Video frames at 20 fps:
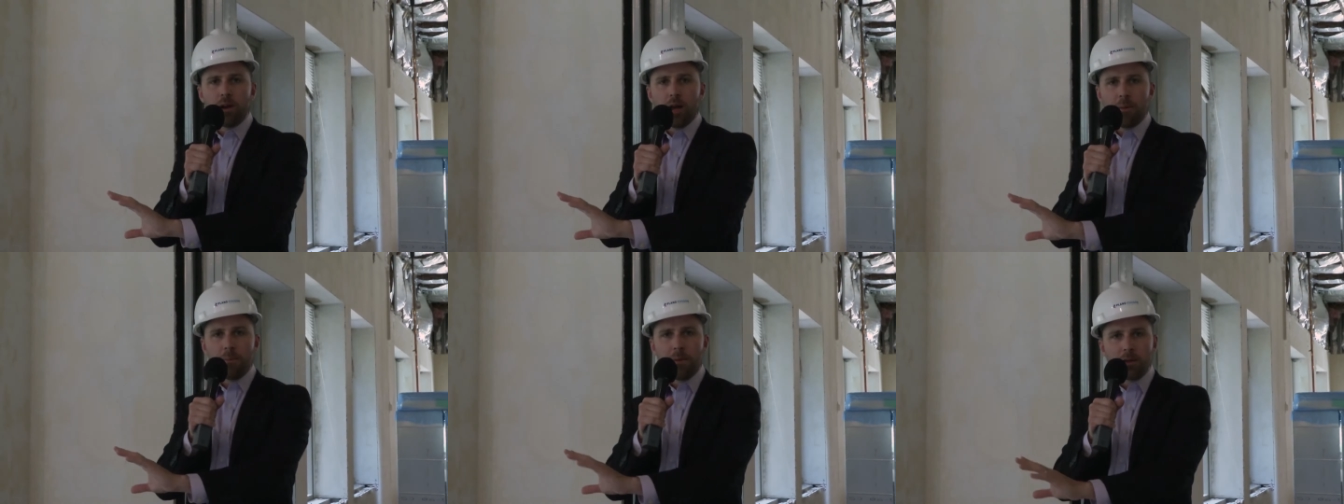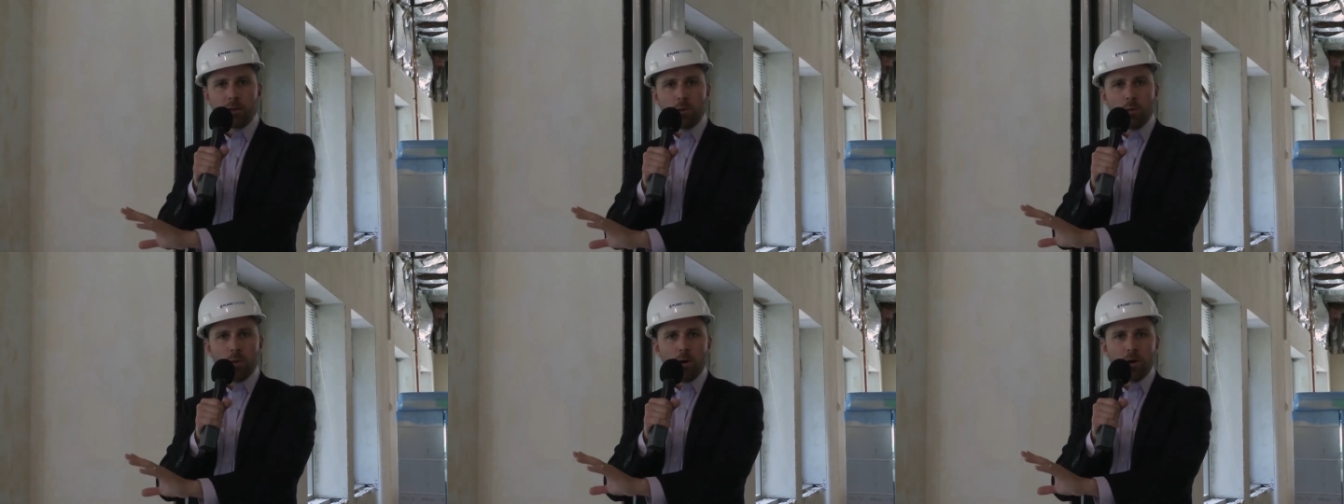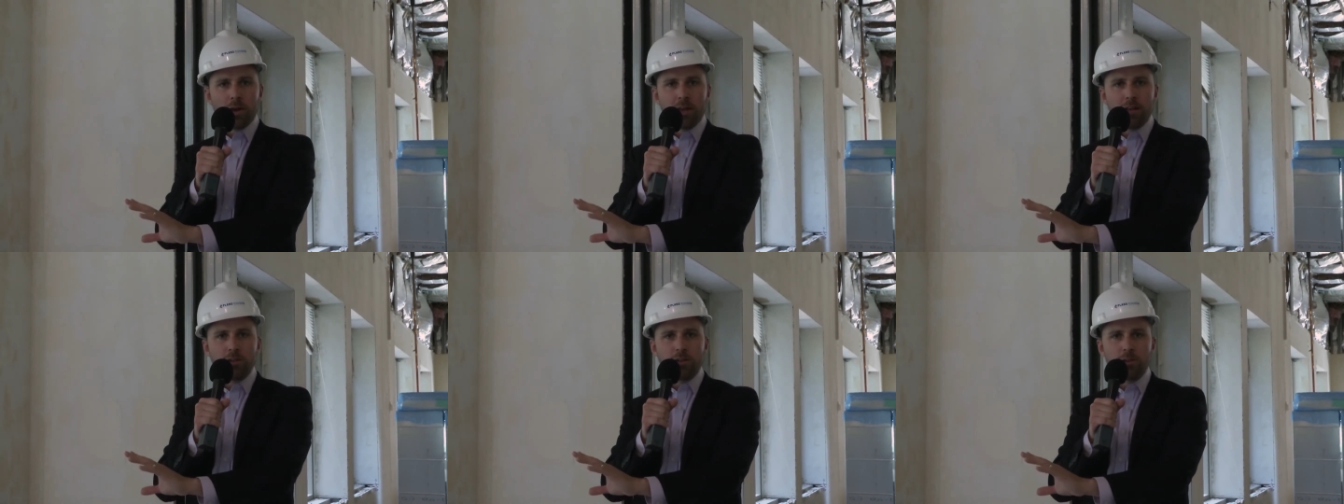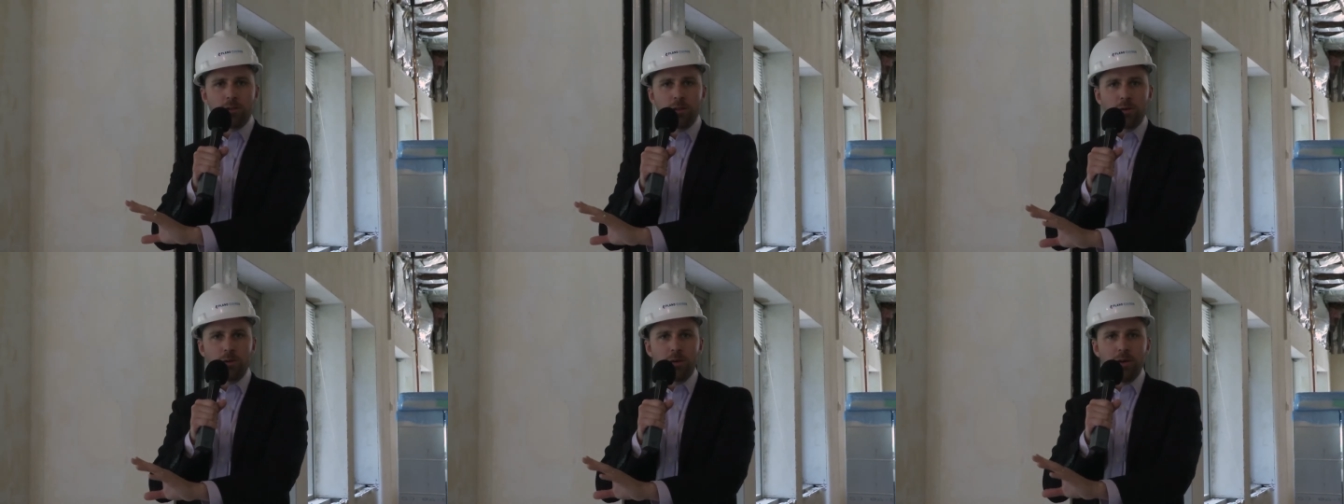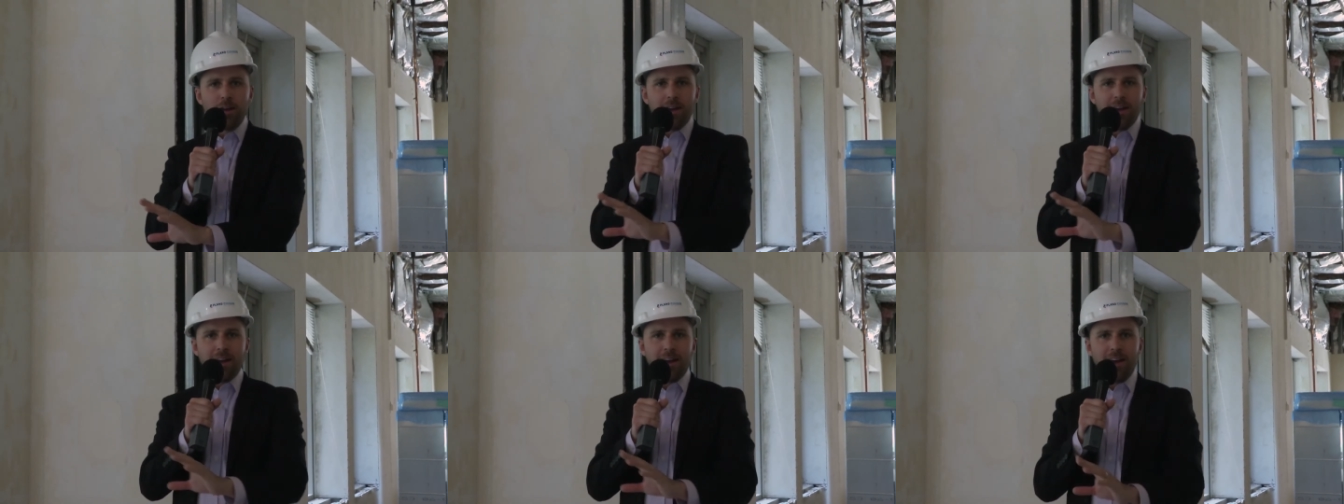I'm about to walk into,
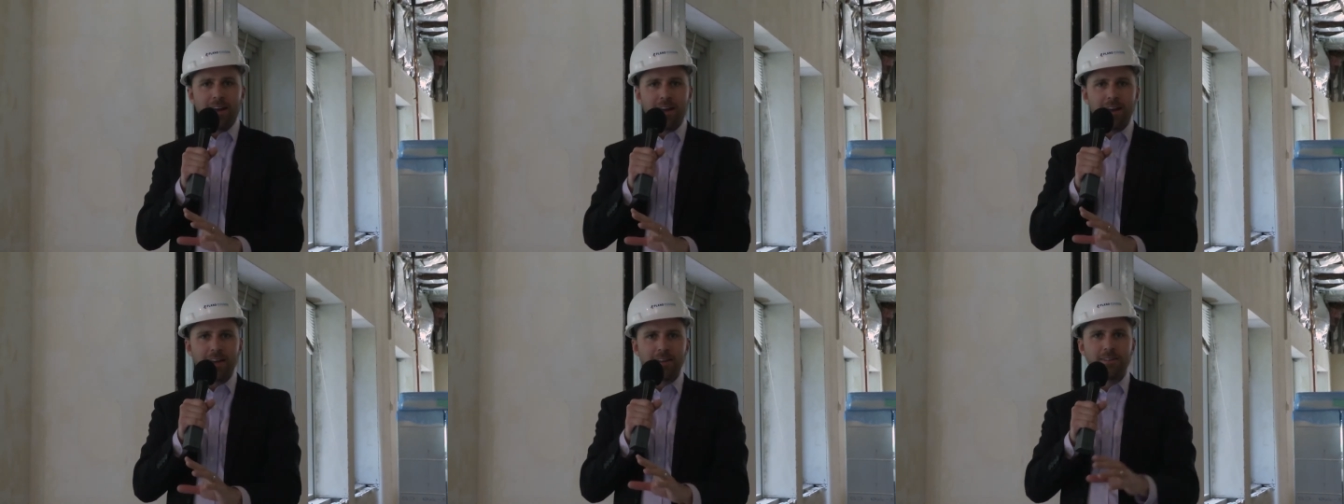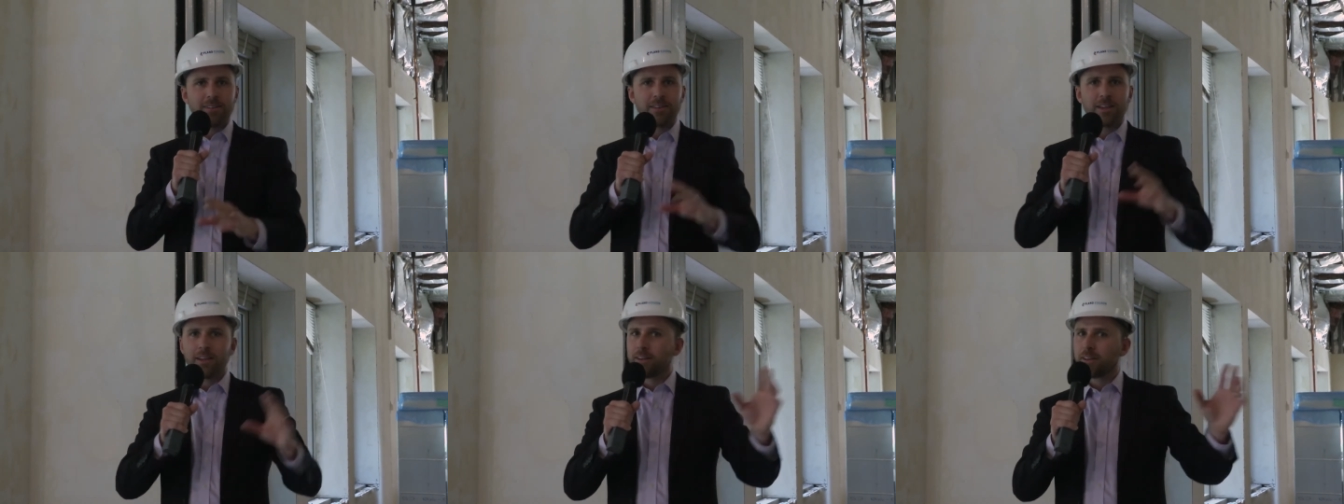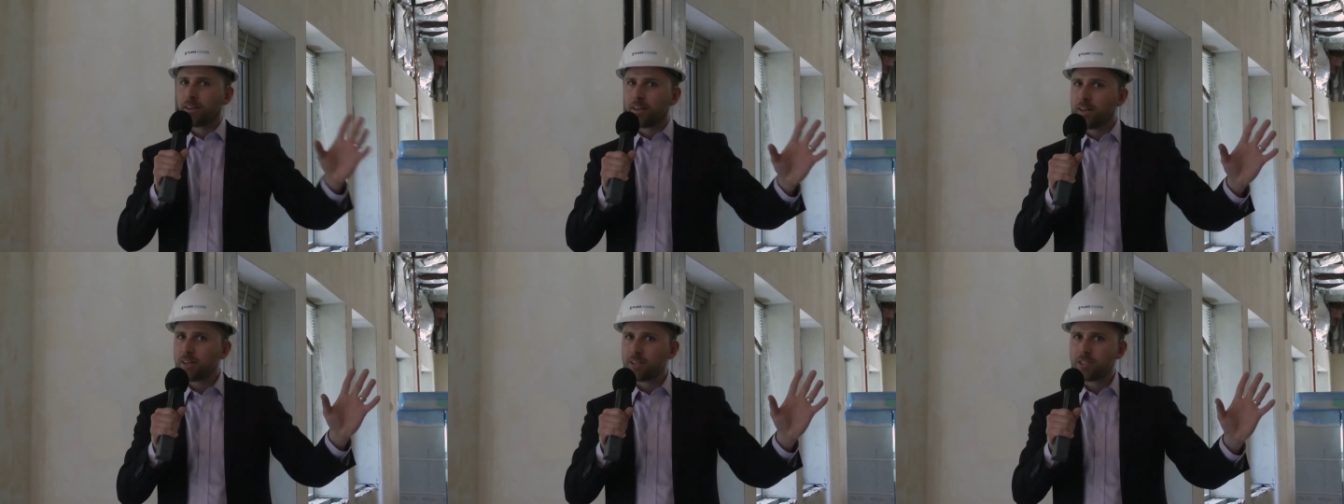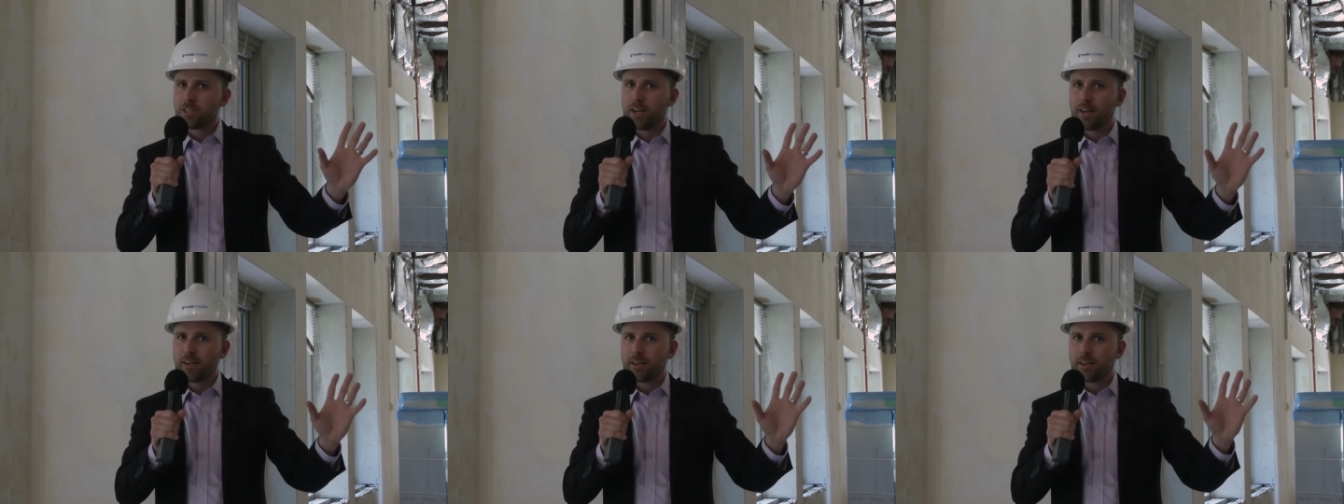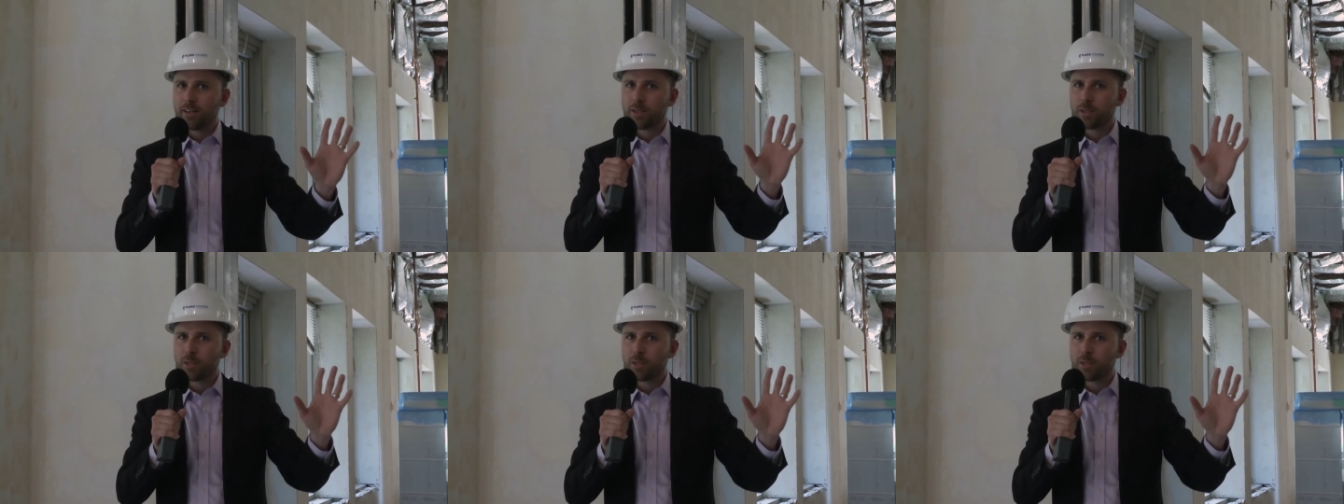and get excited.